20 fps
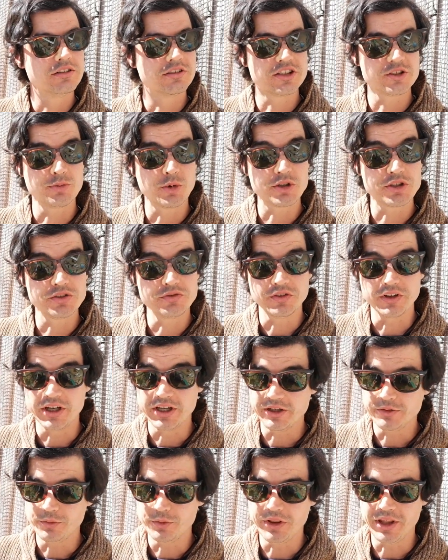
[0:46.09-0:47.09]

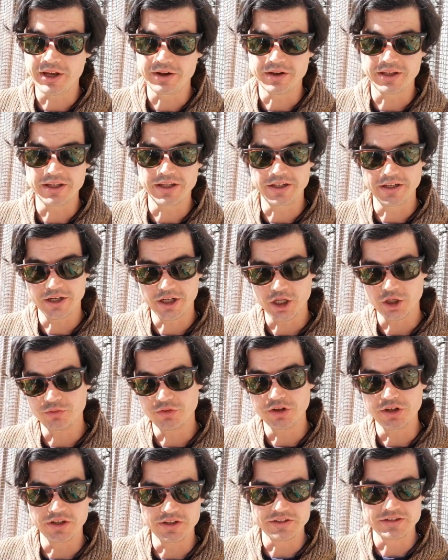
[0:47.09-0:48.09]
Spotify without getting a
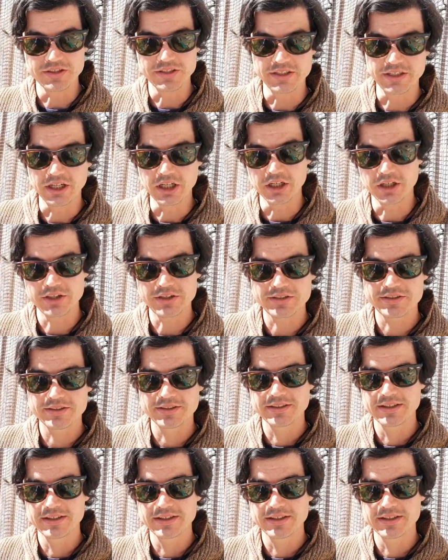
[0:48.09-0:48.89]
COVID-19 alert.